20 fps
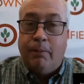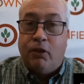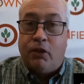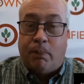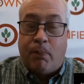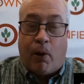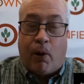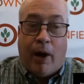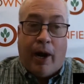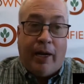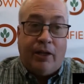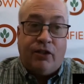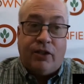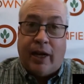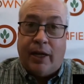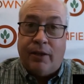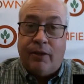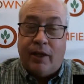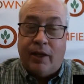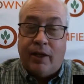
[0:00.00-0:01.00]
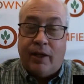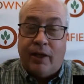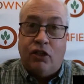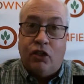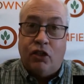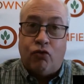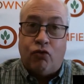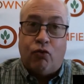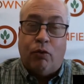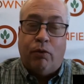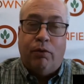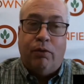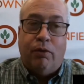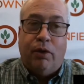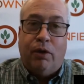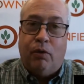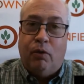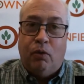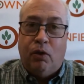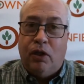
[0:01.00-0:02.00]
am surprised, and I think it just re
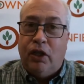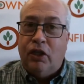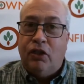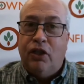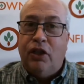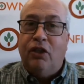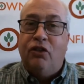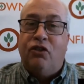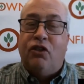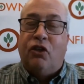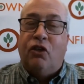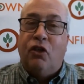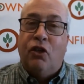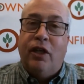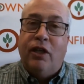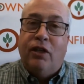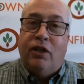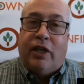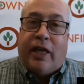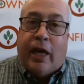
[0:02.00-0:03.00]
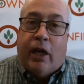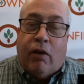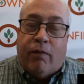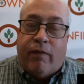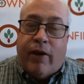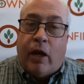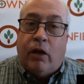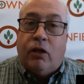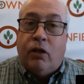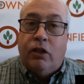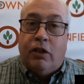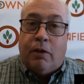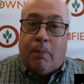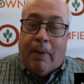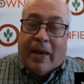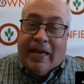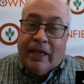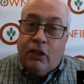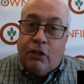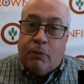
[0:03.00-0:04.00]
is a good indicator of how good
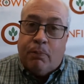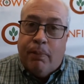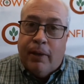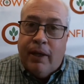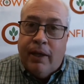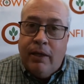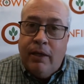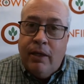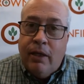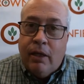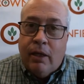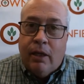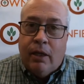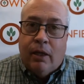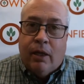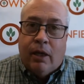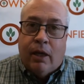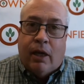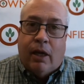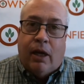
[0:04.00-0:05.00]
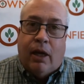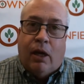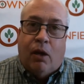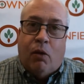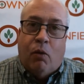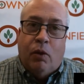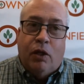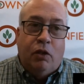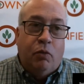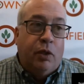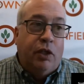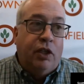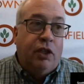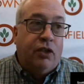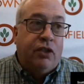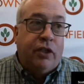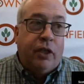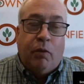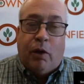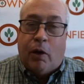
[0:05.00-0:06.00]
demand's been uh, when, when you
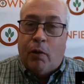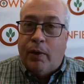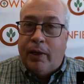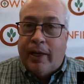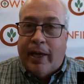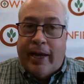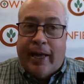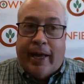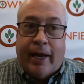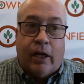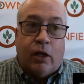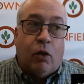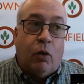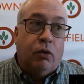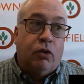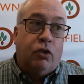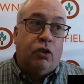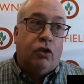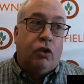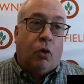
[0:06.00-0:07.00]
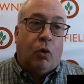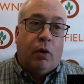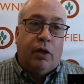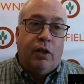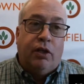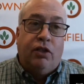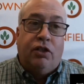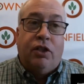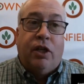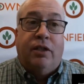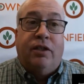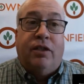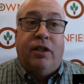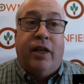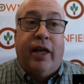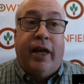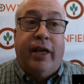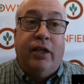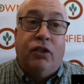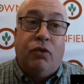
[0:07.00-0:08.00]
see what we got out of cold storage uh,
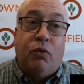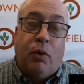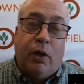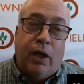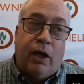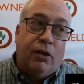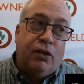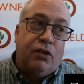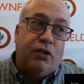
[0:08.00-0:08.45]
today as well.